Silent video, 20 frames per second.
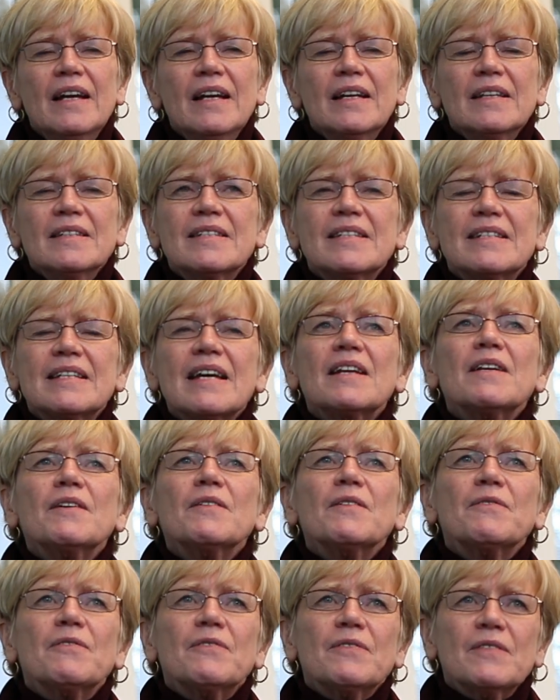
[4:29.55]

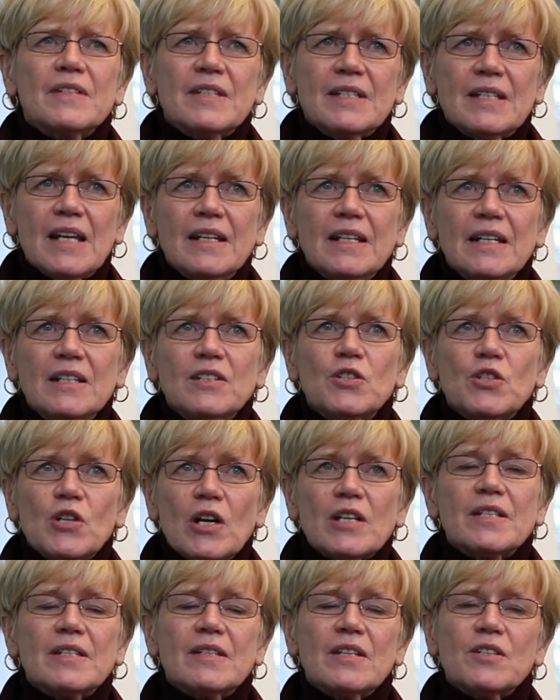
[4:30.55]
Instead of studying
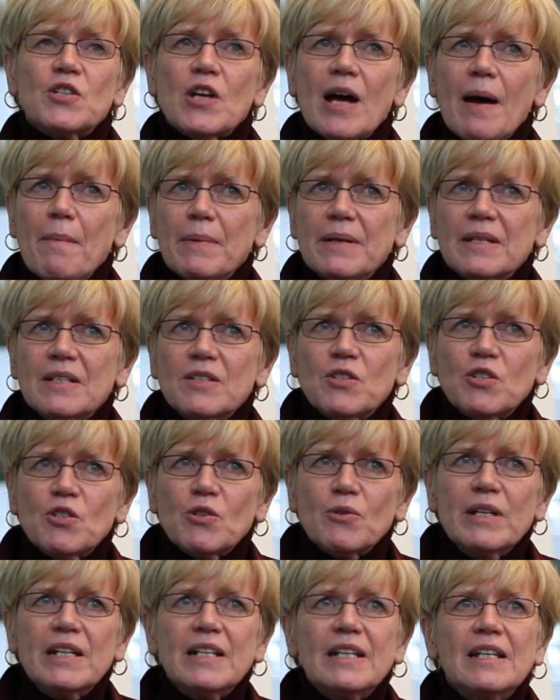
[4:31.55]
just the Japanese
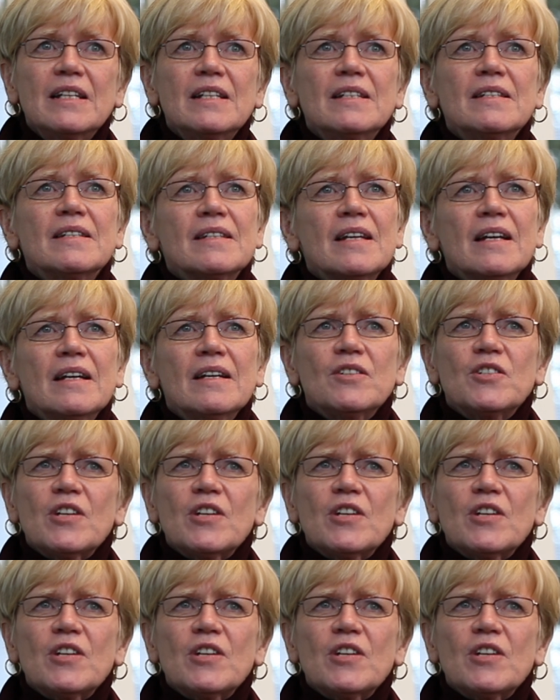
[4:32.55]
treaties,